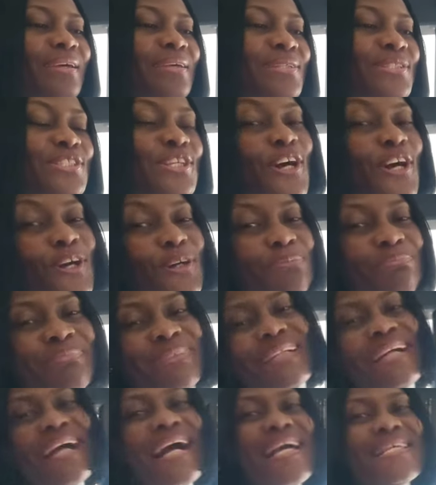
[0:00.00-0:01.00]
So
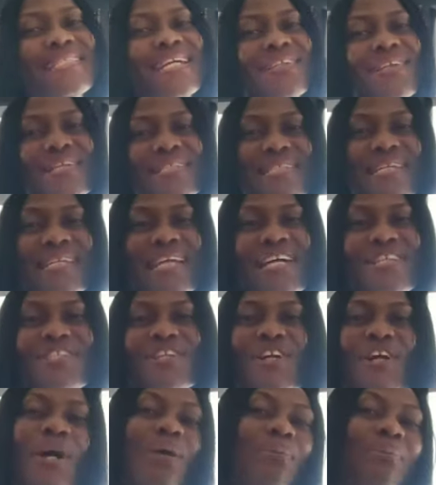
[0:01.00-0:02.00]
guys, I just said I
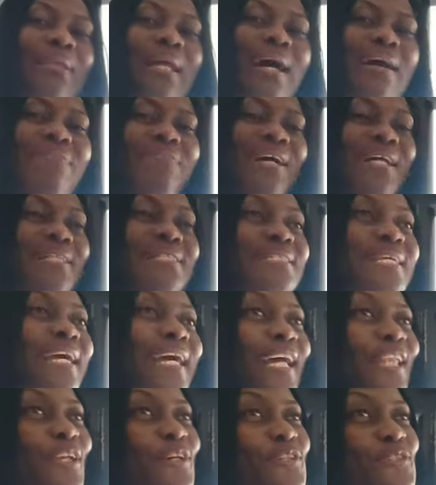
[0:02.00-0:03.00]
should come live and say
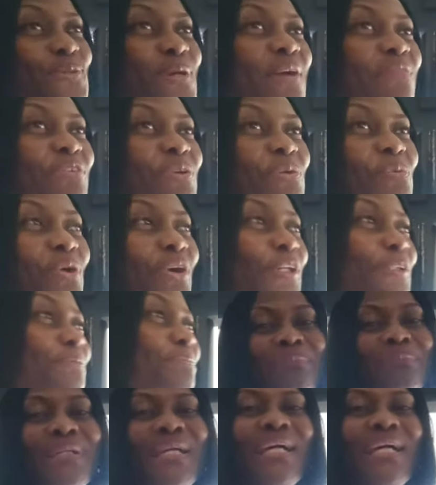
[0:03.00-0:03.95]
hello to everyone.